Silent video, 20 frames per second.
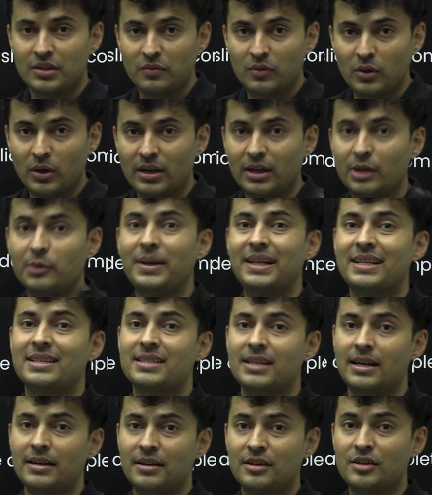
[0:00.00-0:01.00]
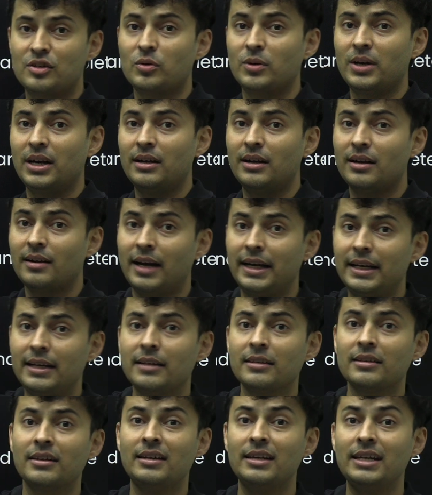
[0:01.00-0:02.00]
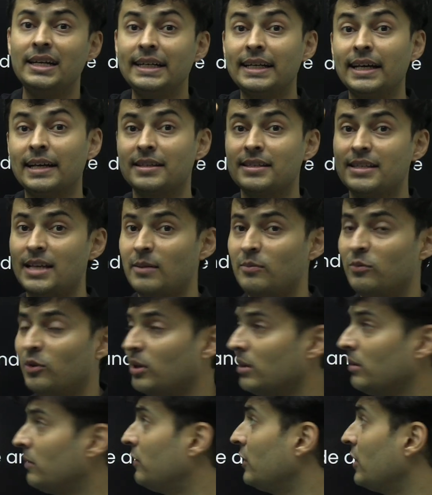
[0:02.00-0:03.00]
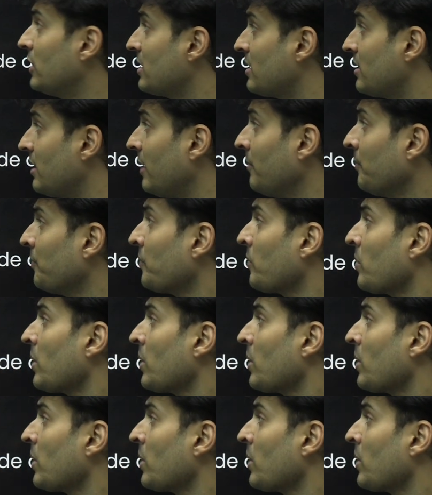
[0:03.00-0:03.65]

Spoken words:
if you are a 12th standard student writing the NEET exam for the first time,